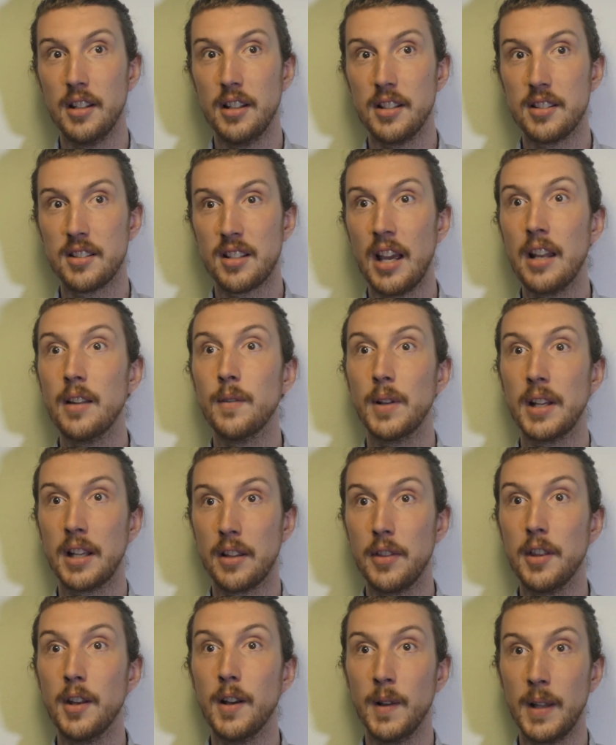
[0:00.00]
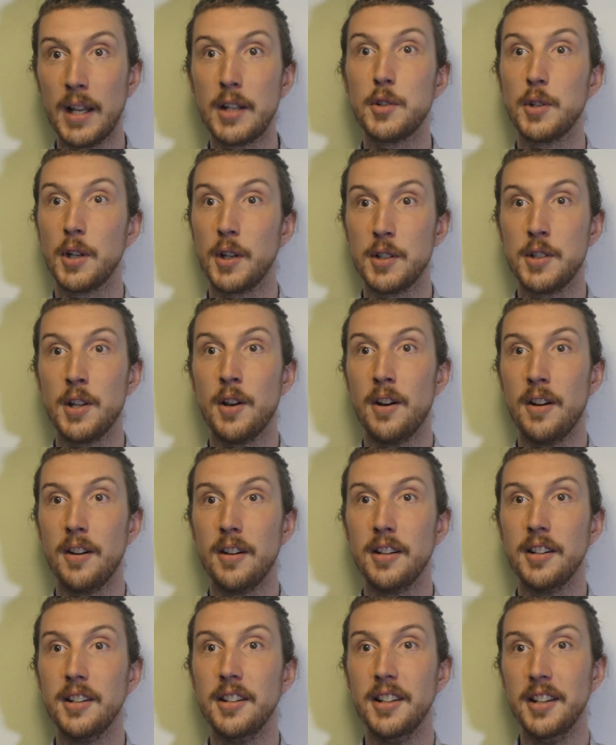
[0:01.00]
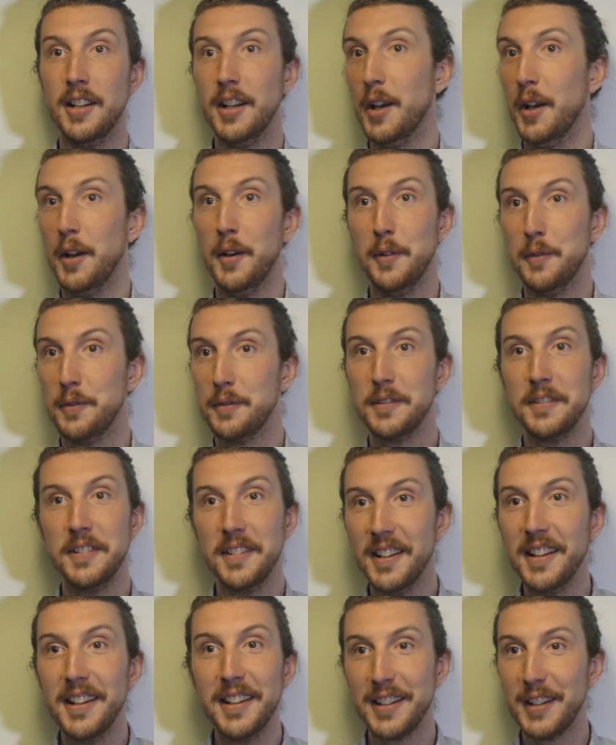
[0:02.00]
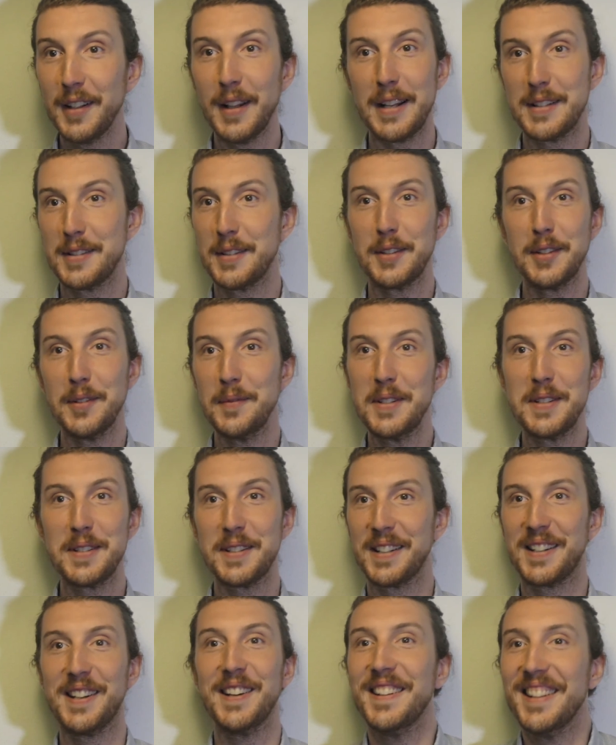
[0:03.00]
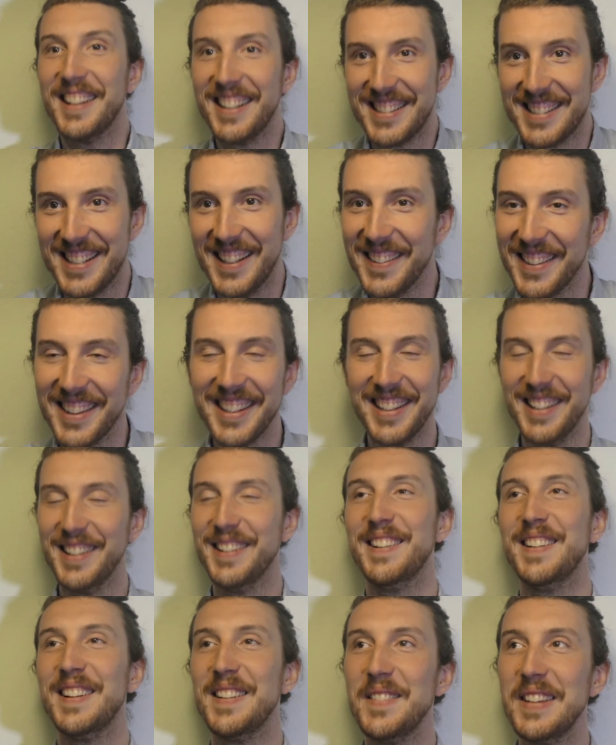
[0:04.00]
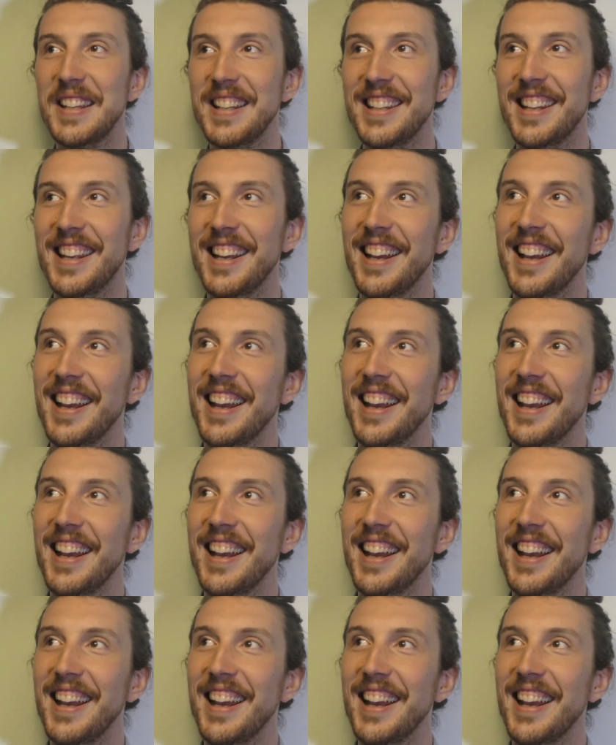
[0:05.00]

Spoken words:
It's kind of like the electric guitar of classical music or like something, you know what I mean?